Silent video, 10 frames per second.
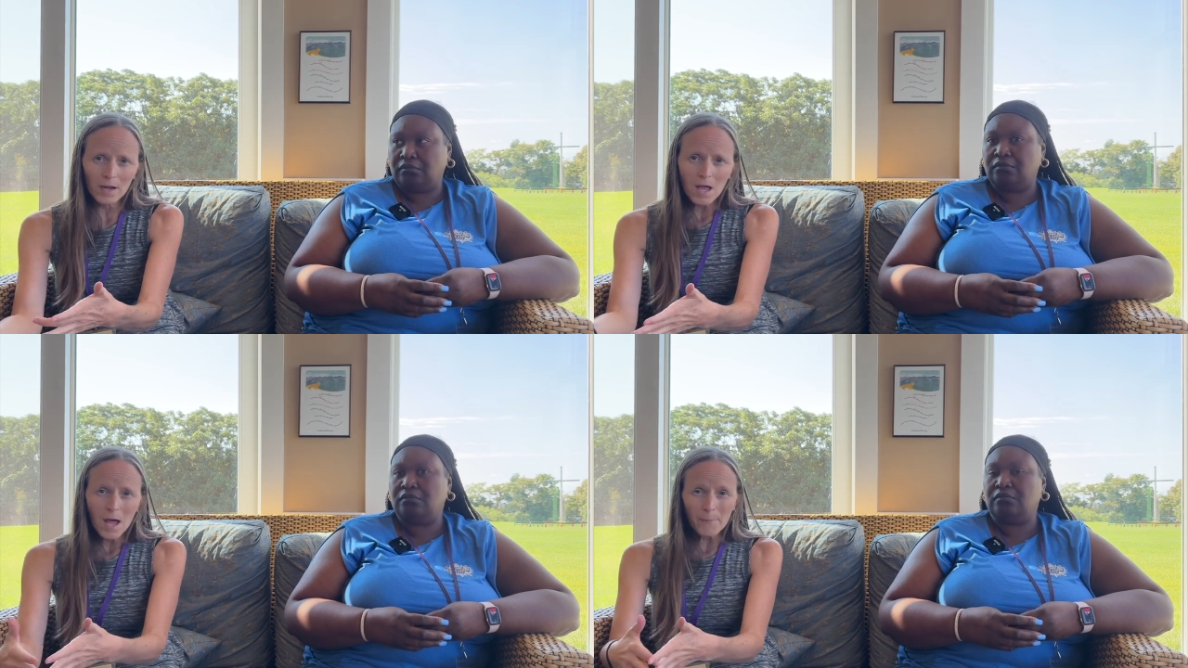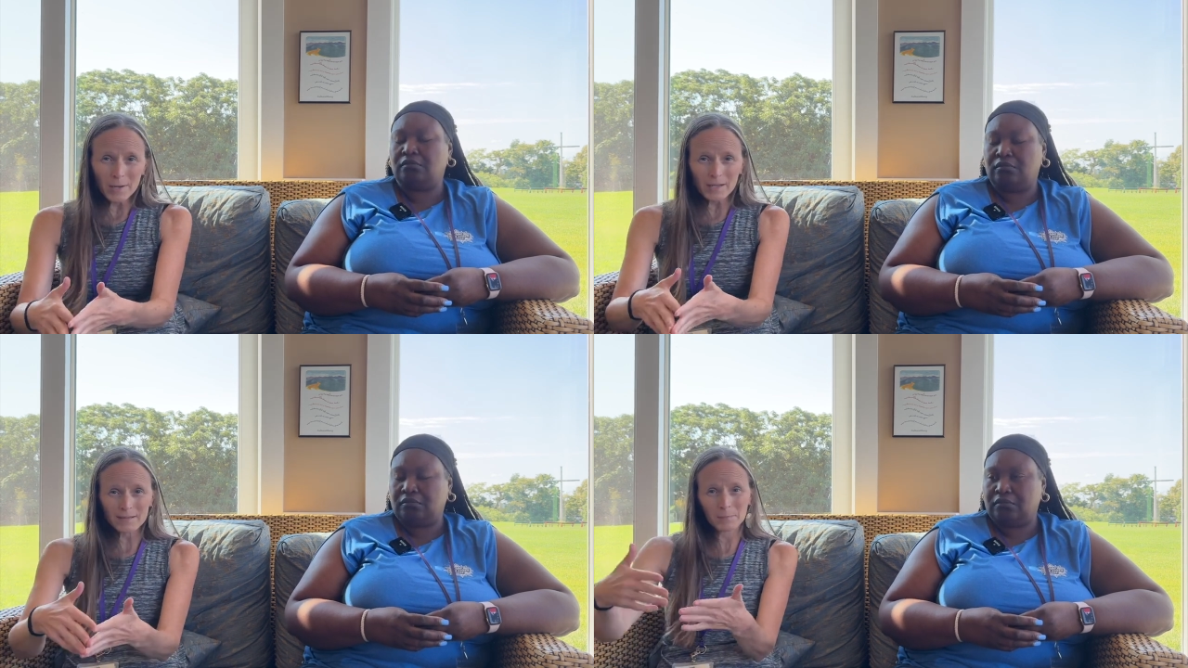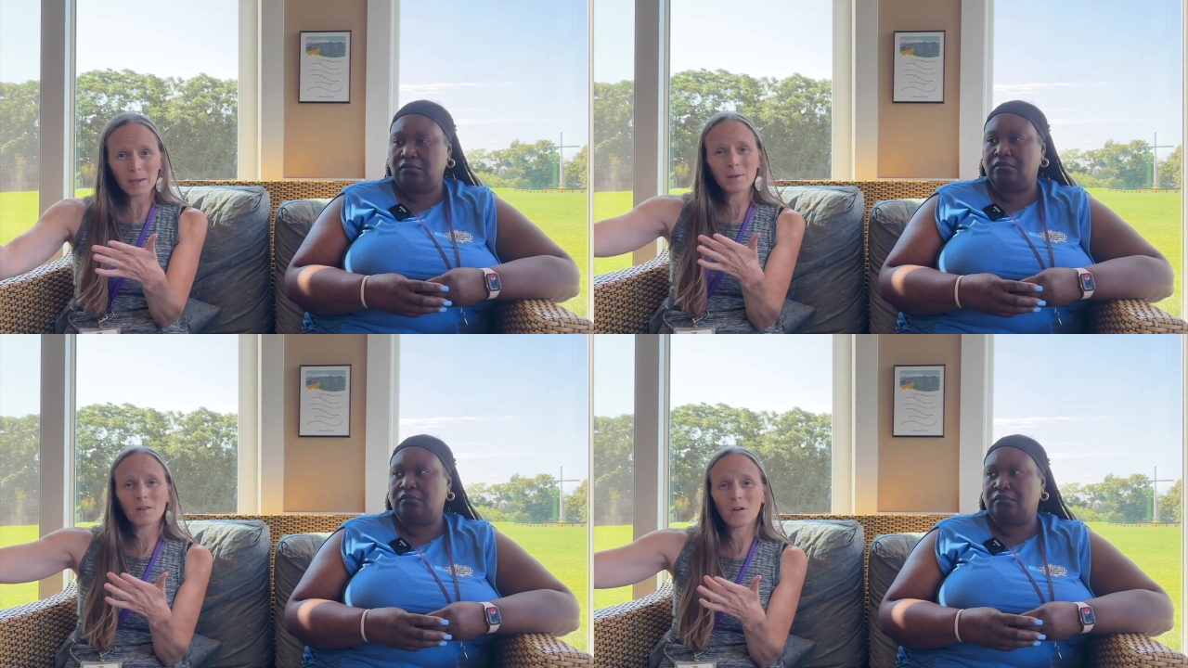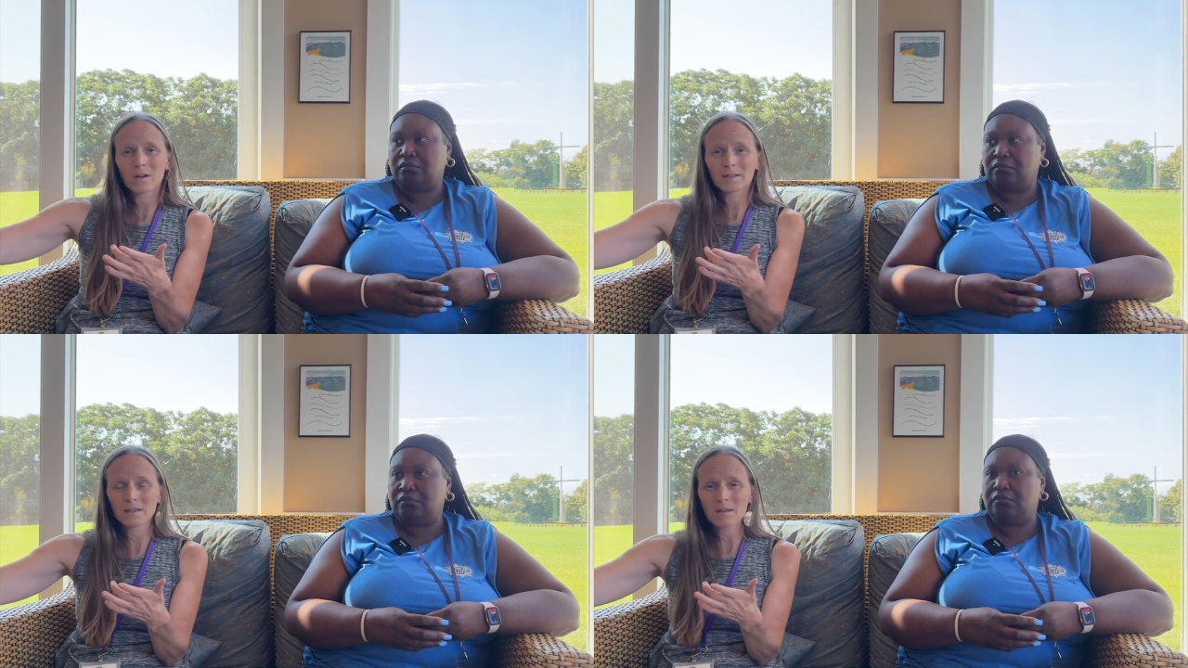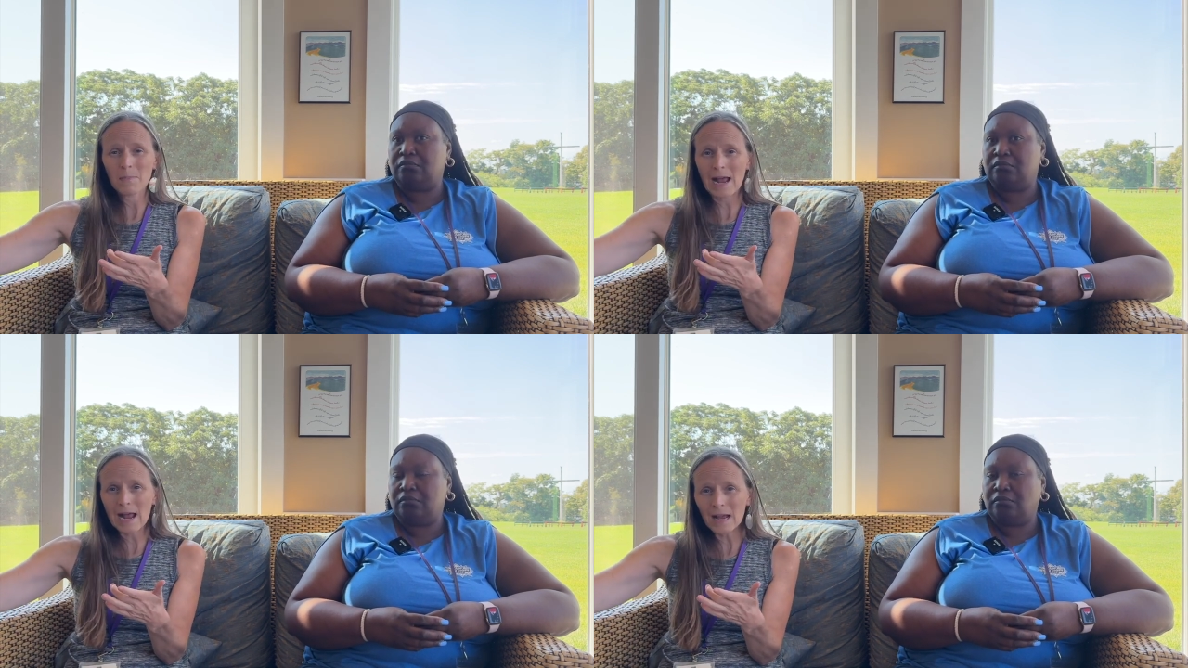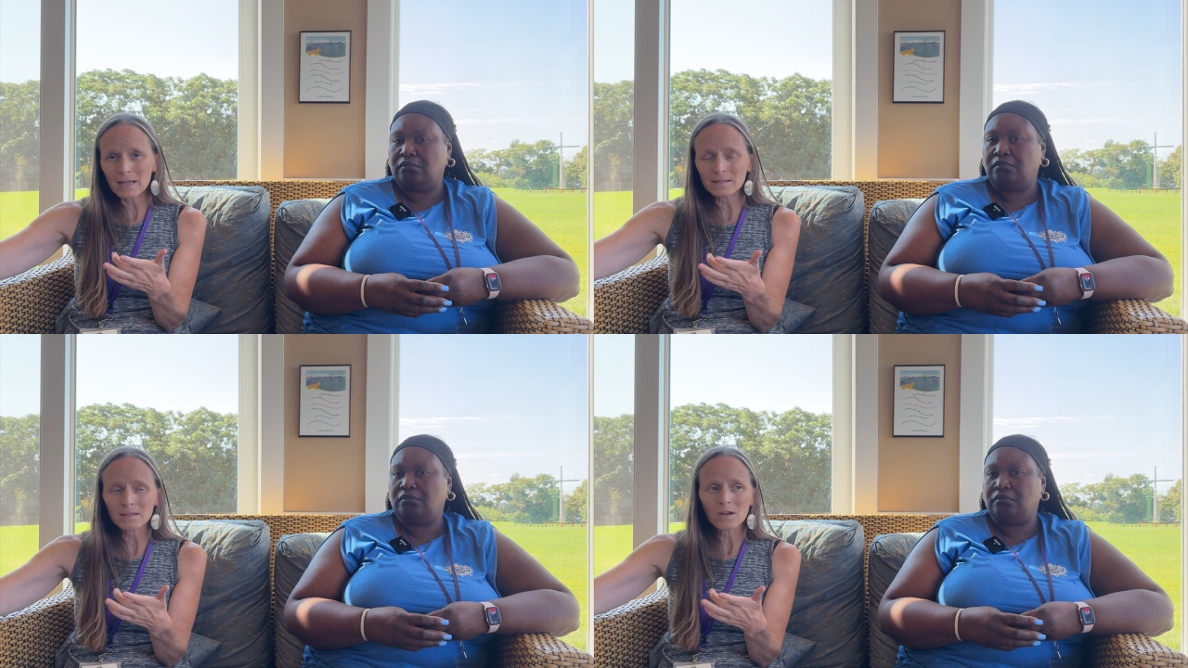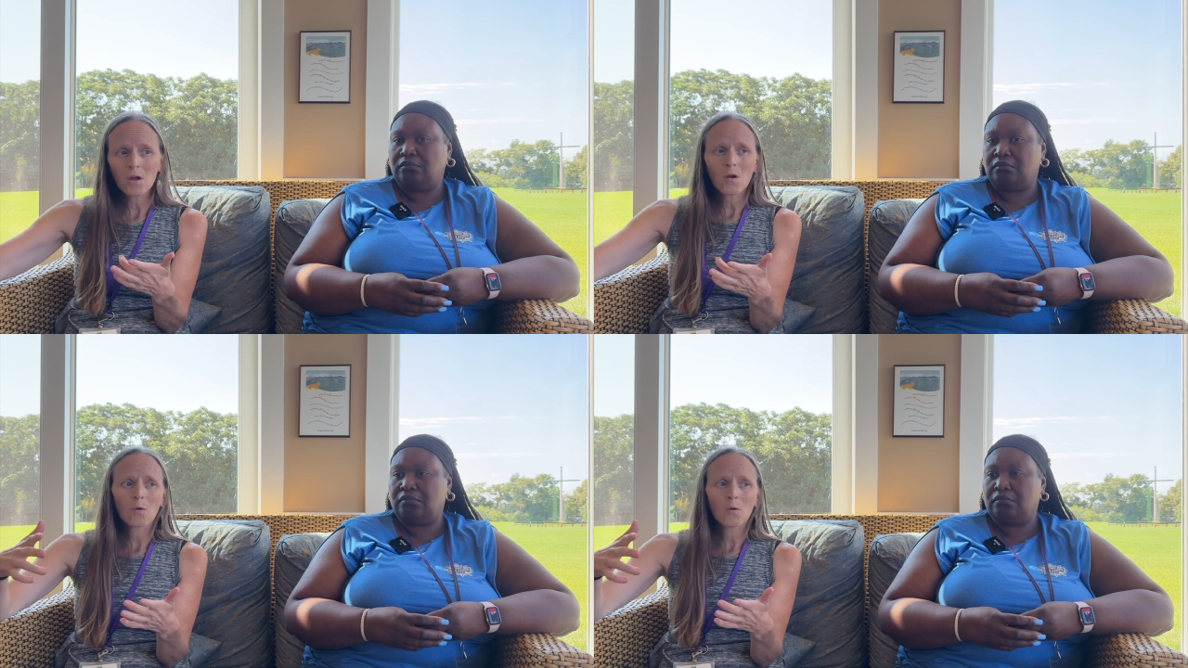Speaker 1: Mm-hmm. But it's maybe a loss in the past